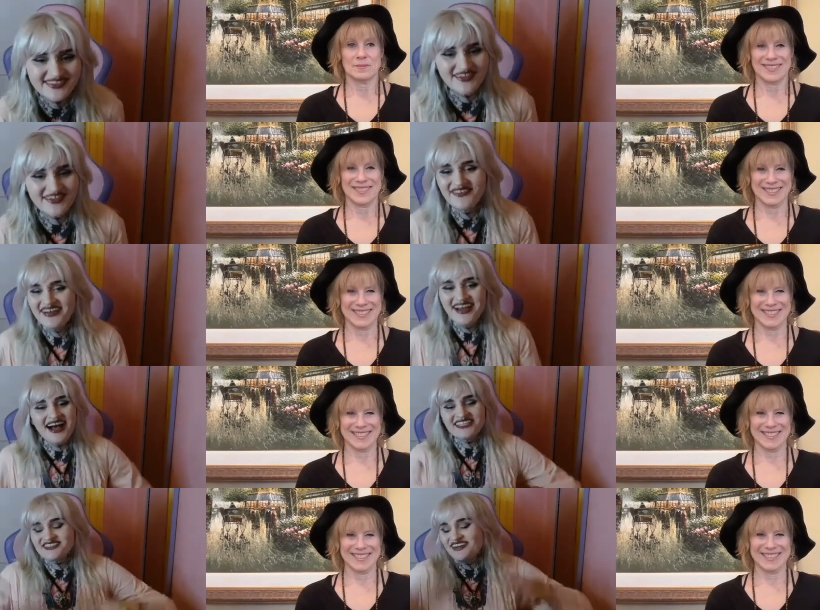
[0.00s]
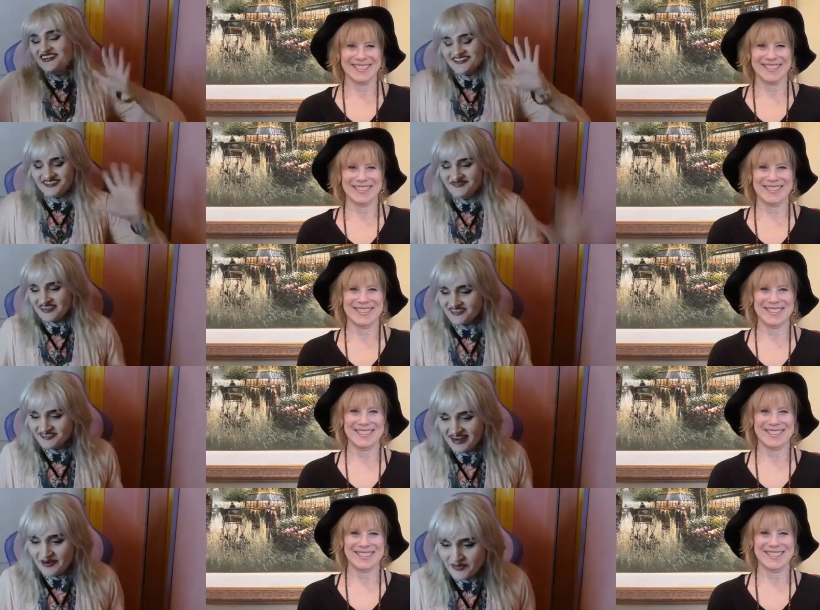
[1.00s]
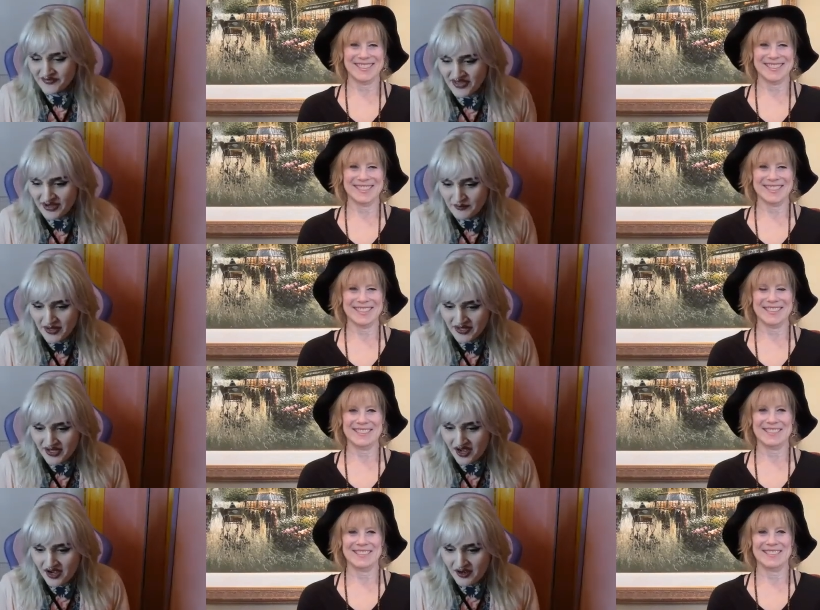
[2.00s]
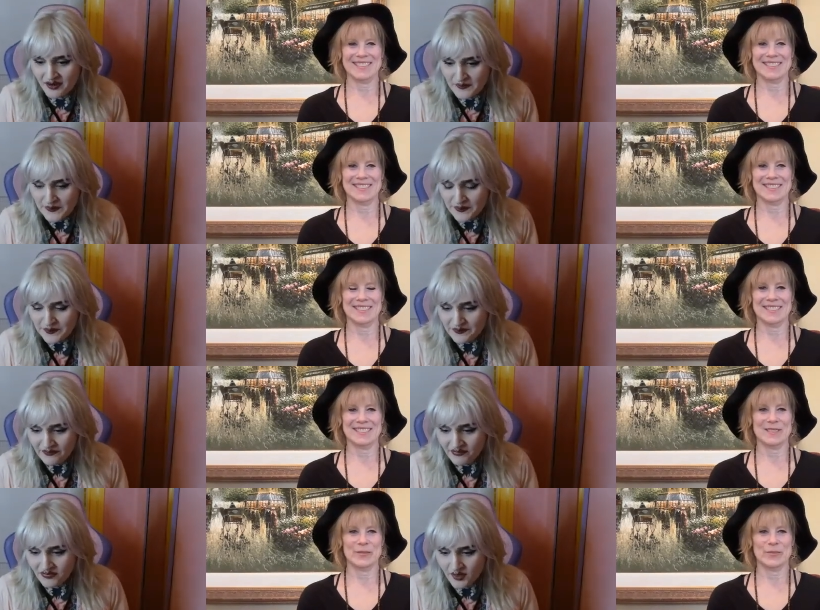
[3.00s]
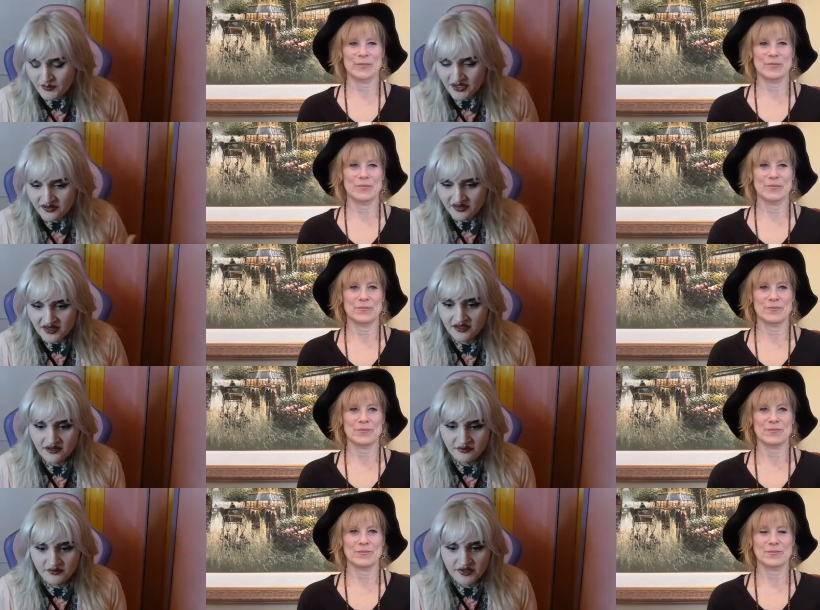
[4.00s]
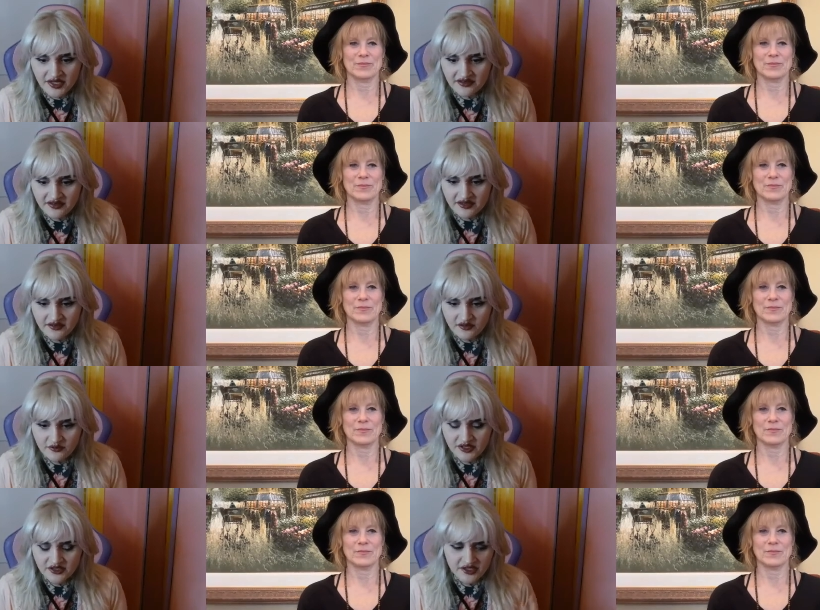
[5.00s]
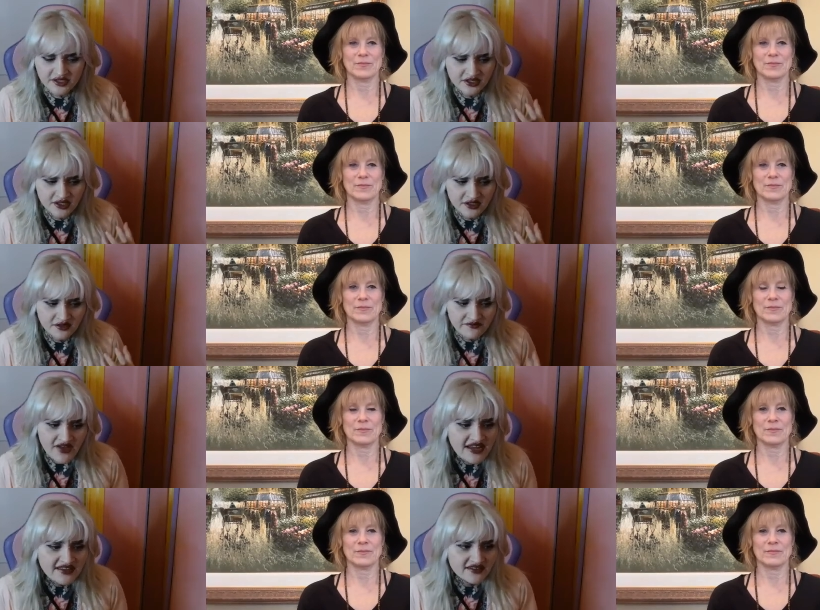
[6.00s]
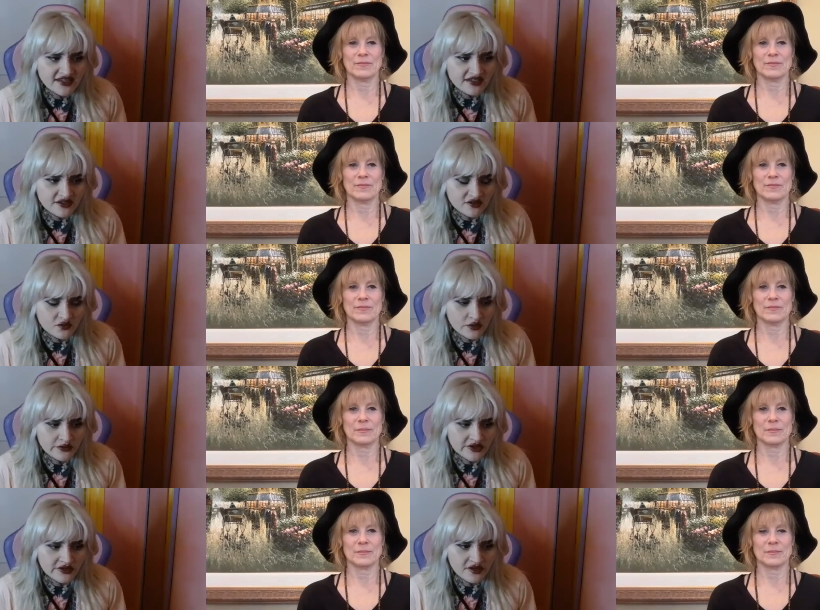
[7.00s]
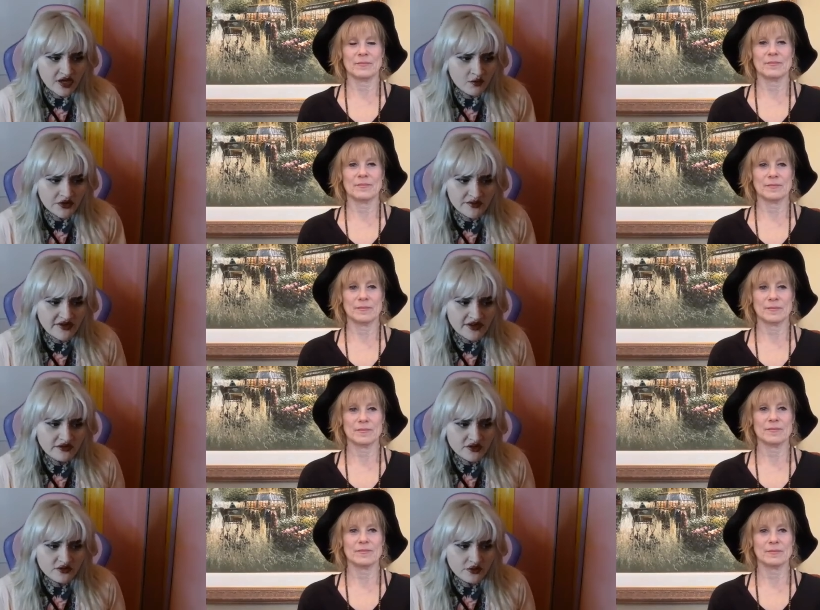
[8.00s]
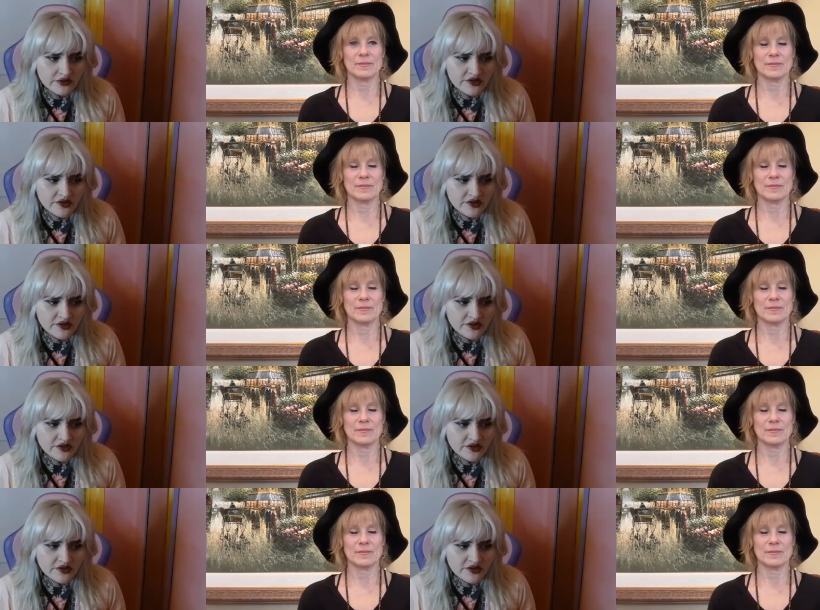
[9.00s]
Speaker 1: so I try not to mess around with them. Um, but Salem has had so many like fascinating stories. Uh, one of my favorite stories